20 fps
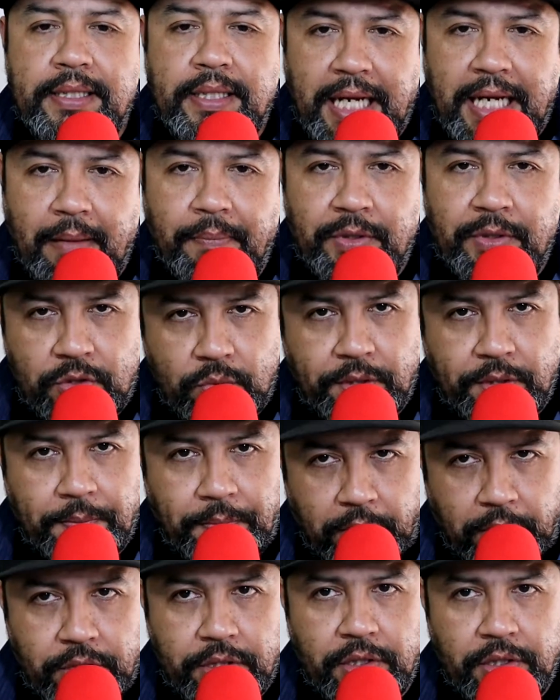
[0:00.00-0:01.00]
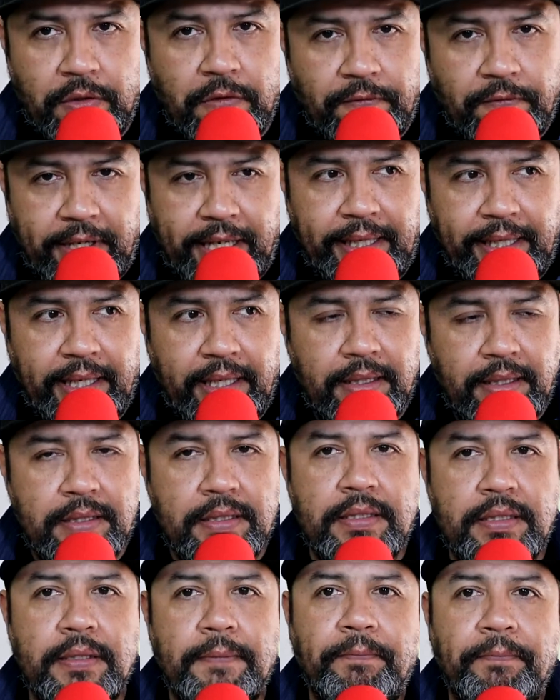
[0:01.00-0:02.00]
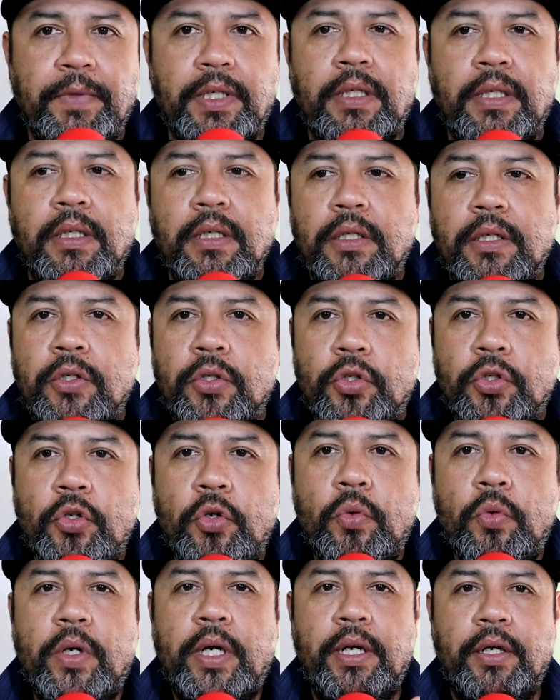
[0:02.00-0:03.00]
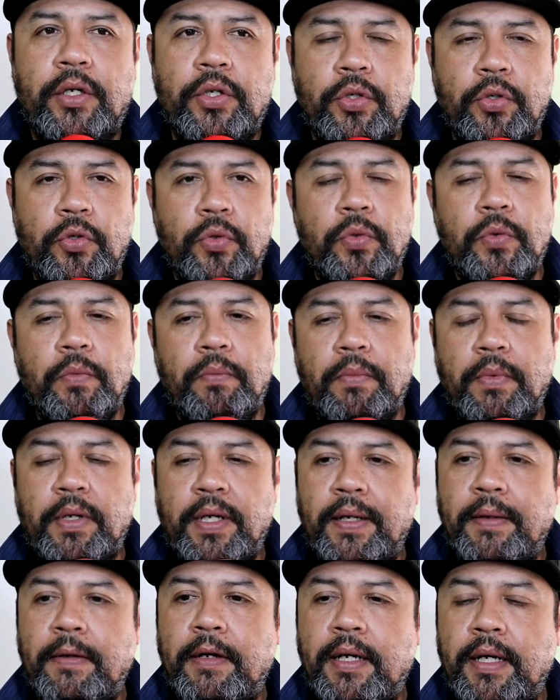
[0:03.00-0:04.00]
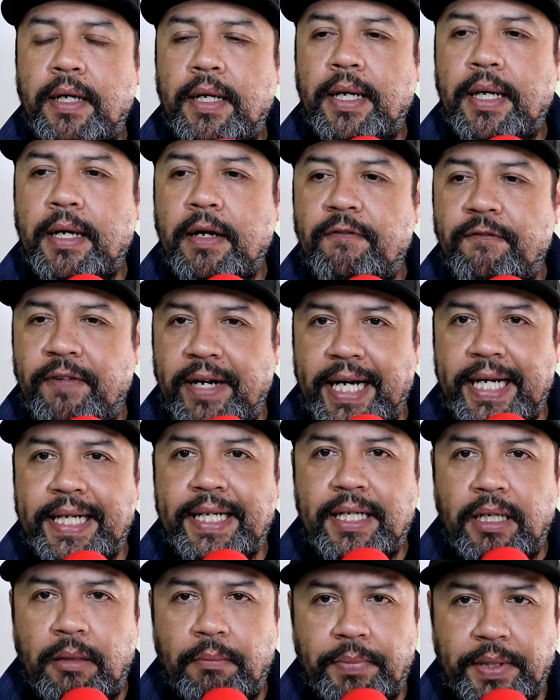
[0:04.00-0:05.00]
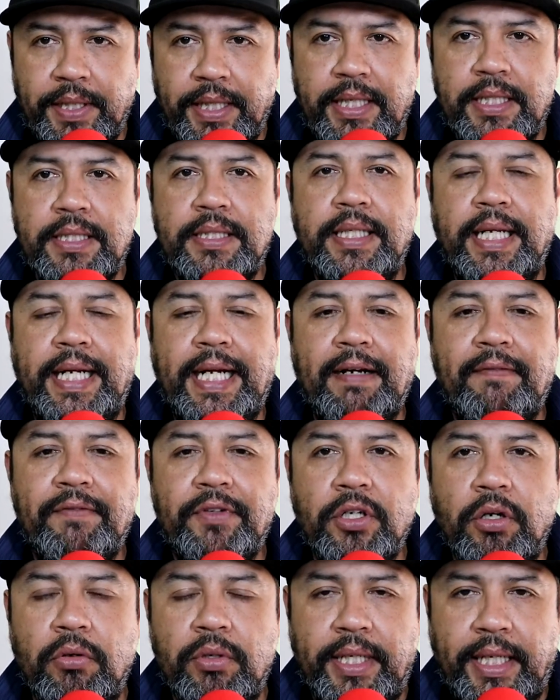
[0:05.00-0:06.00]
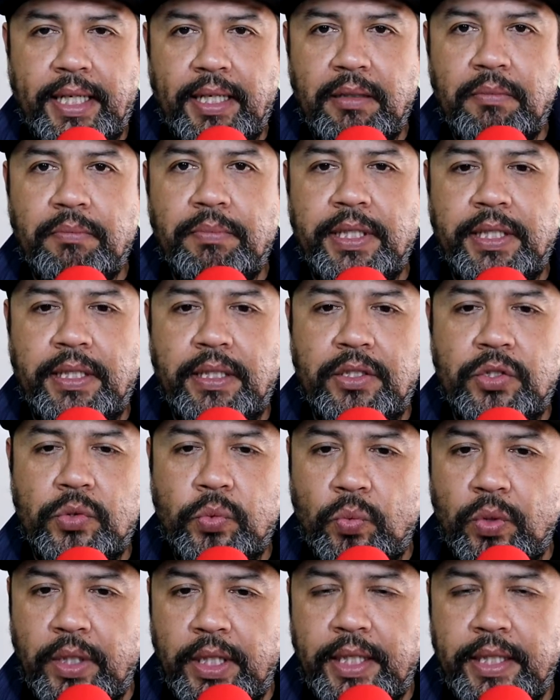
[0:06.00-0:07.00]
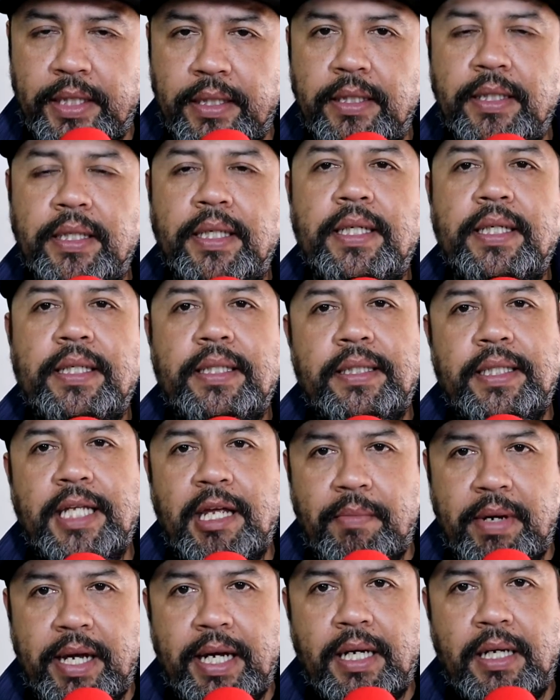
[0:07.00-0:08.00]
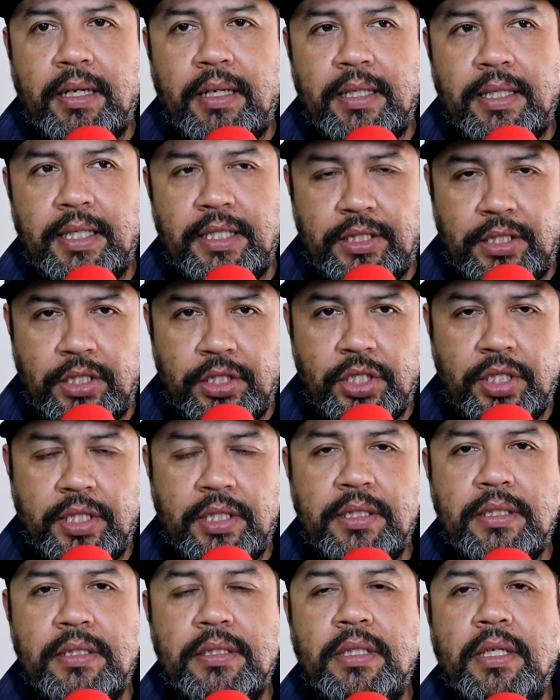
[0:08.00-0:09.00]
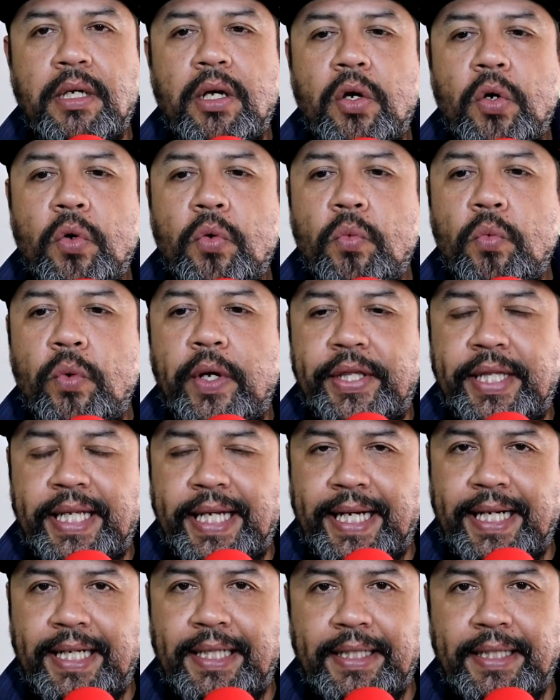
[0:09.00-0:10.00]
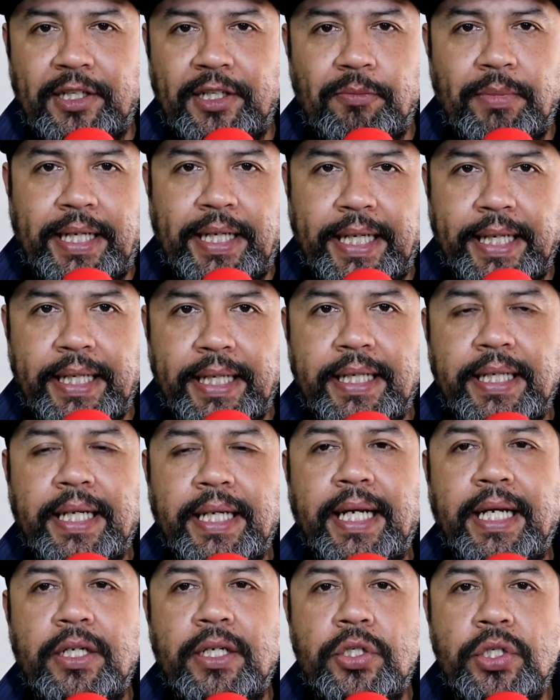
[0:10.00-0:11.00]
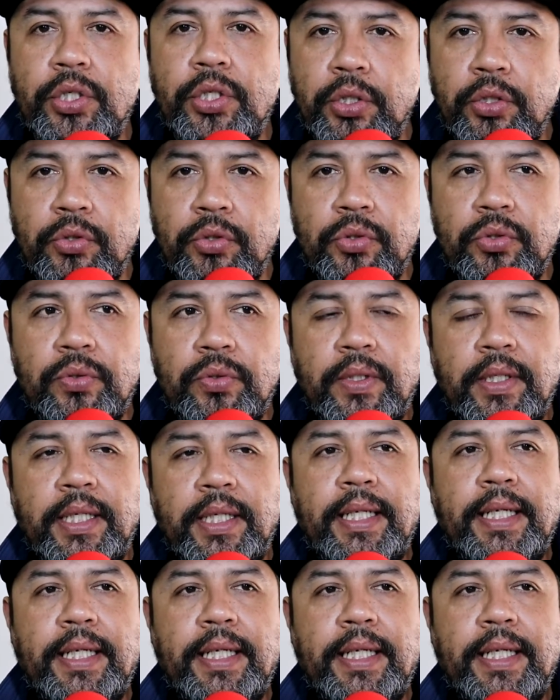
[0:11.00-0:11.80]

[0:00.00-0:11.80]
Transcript: happens with personal finance, you want to find companies that have no debt because, one, they make decisions with a clear mind, and two,